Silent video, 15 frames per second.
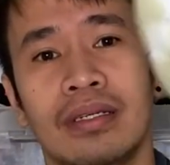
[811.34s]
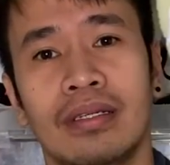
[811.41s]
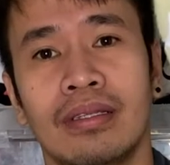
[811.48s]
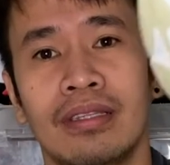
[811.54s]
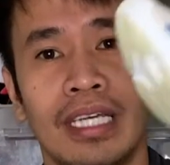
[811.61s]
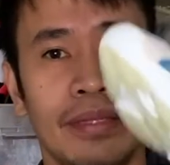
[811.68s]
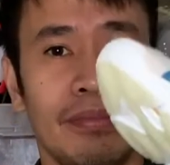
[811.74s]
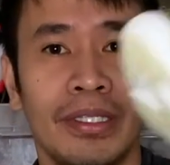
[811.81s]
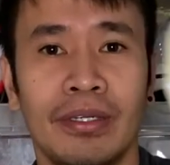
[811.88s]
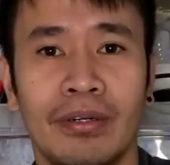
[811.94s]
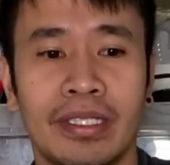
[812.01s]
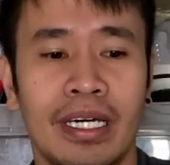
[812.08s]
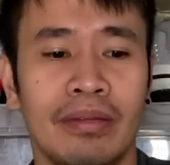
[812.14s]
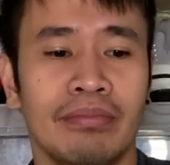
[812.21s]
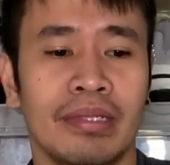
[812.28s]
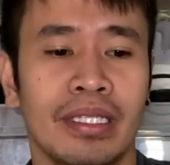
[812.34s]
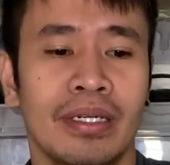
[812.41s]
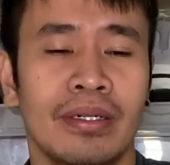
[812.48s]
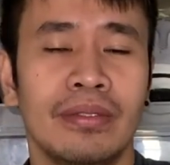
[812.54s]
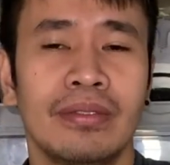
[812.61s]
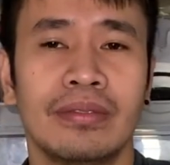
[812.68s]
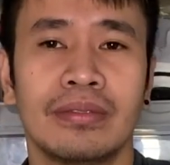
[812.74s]
Let me know down
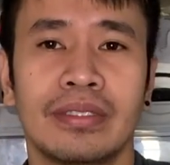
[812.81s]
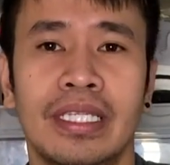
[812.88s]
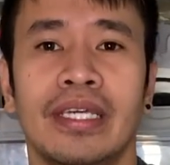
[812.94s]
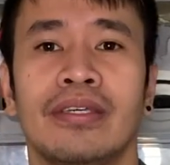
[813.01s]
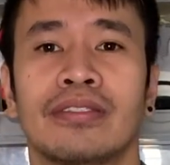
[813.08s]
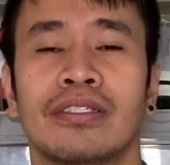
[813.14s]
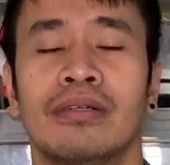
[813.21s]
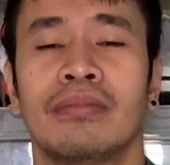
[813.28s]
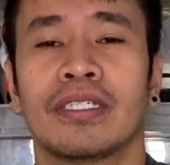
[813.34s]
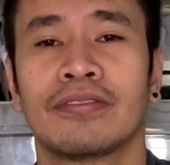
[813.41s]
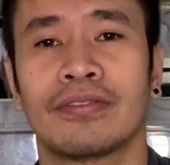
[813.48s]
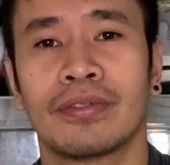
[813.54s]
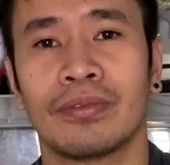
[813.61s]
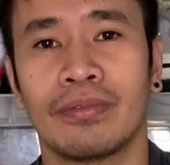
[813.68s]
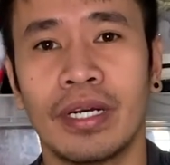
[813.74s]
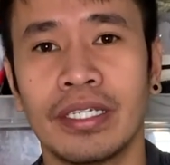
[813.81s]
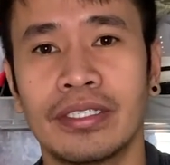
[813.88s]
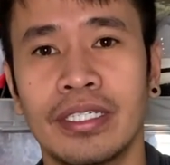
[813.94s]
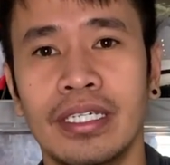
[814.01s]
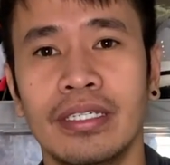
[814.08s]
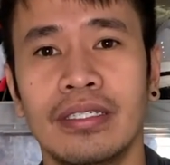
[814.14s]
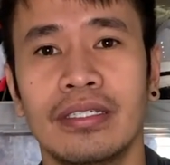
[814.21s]
below. Thank you so much for
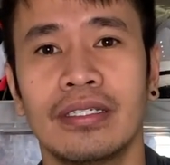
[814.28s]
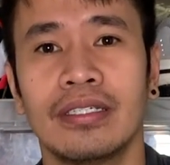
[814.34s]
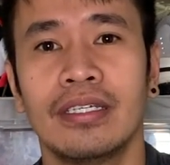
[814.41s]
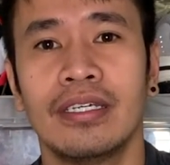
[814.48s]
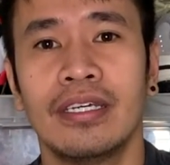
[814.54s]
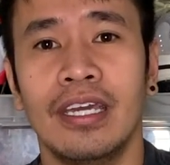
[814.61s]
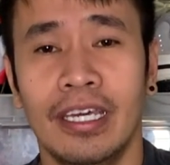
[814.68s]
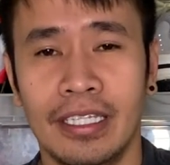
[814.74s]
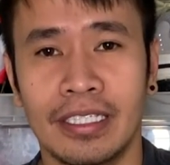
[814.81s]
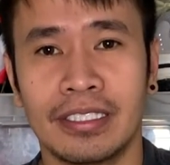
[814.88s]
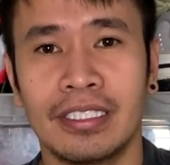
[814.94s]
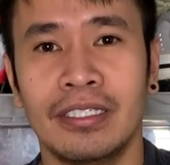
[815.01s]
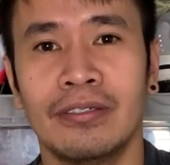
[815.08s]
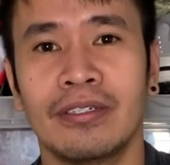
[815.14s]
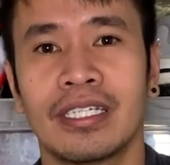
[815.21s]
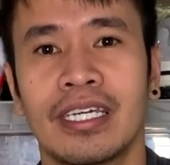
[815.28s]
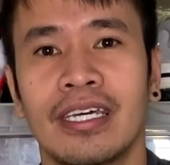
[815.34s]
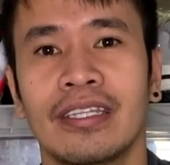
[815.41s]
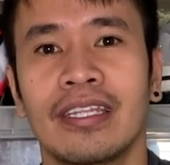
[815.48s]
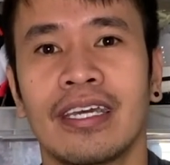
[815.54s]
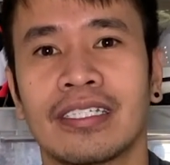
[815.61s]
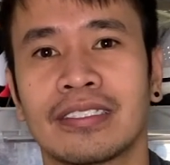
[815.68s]
watching, and I'll see you
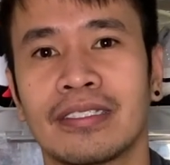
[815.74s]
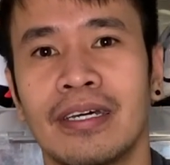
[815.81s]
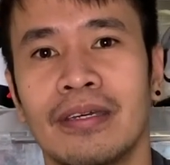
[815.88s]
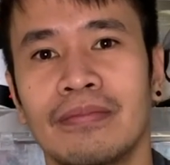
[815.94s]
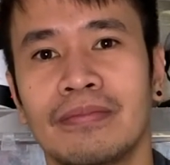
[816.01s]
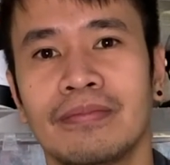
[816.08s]
again next time.